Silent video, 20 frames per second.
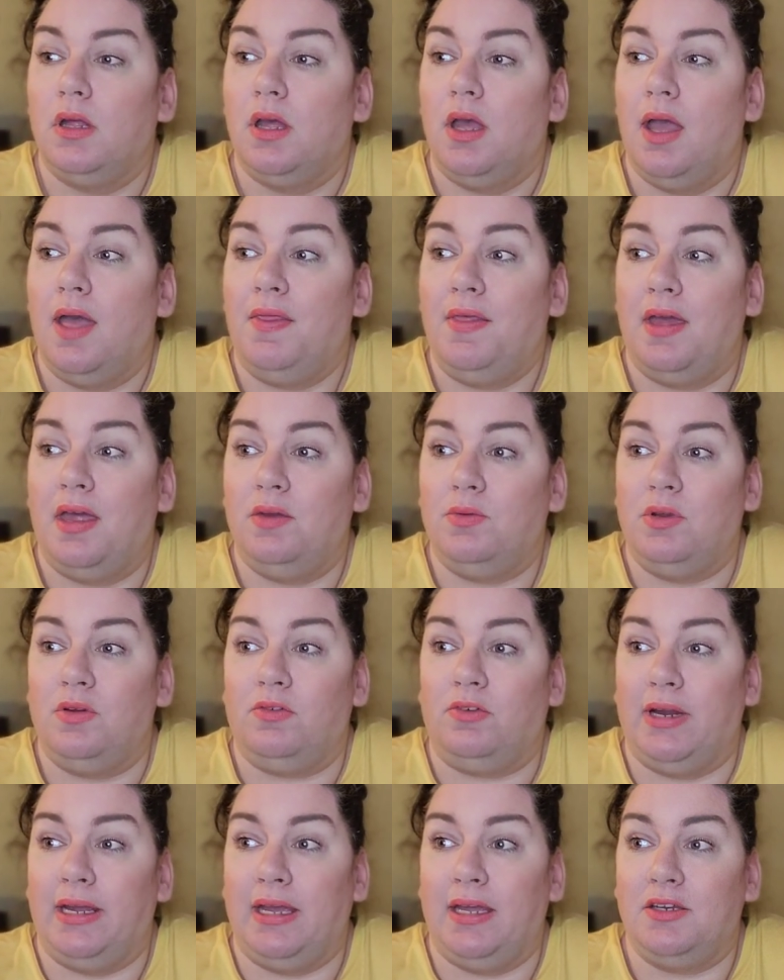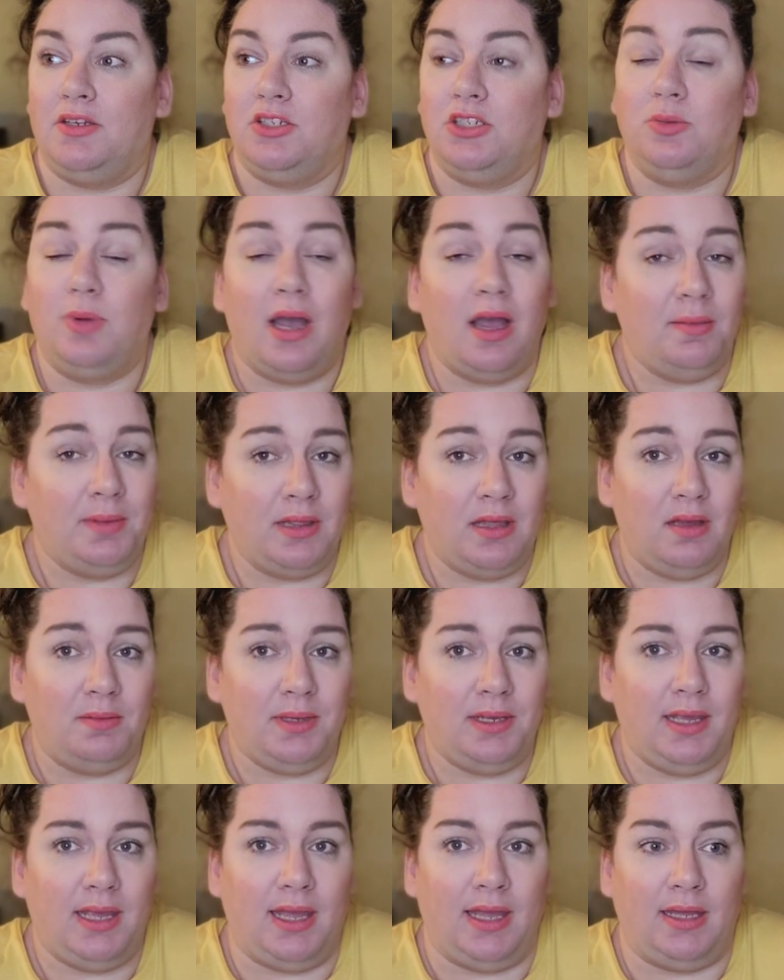and then we ran to Hobby
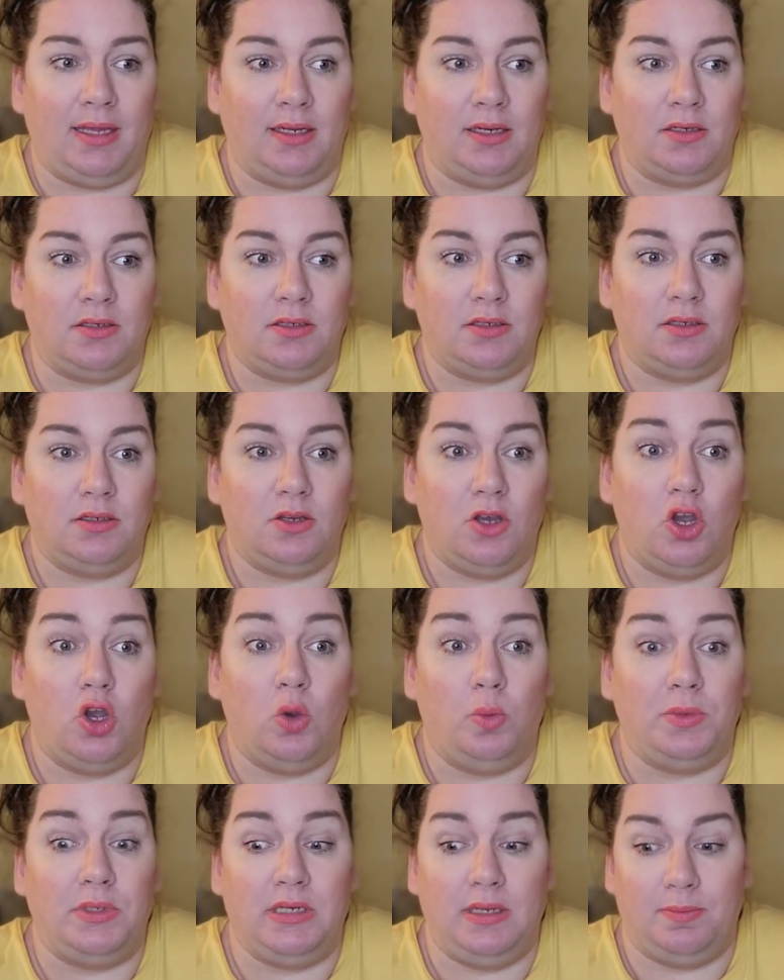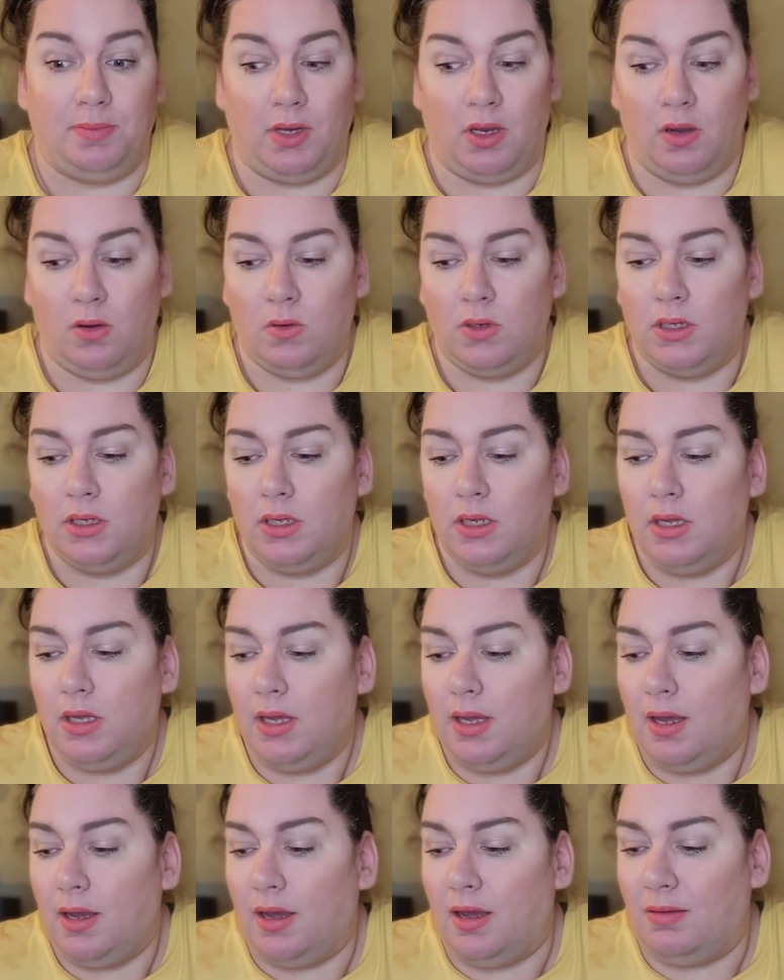Lobby and Home Depot.
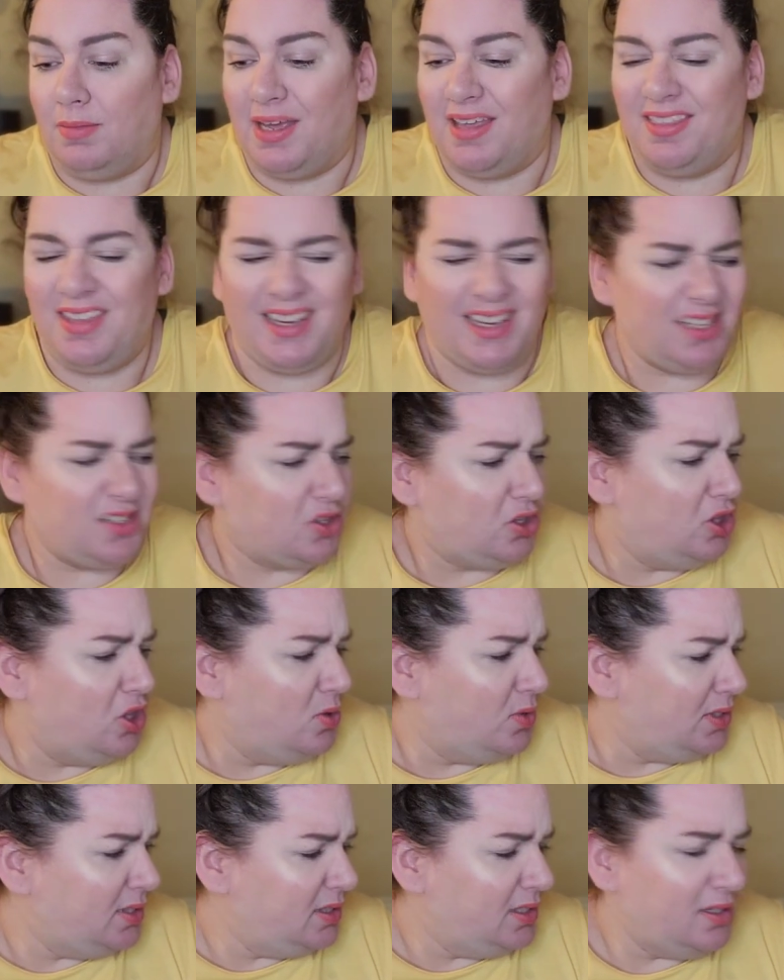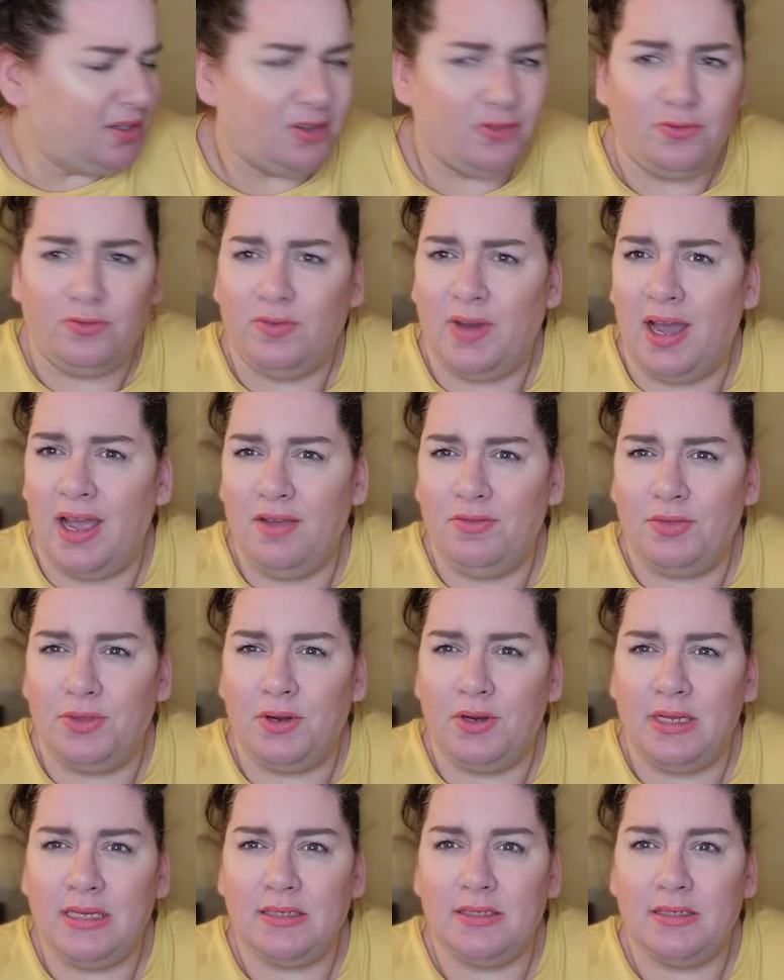Um, I think it's close to 30,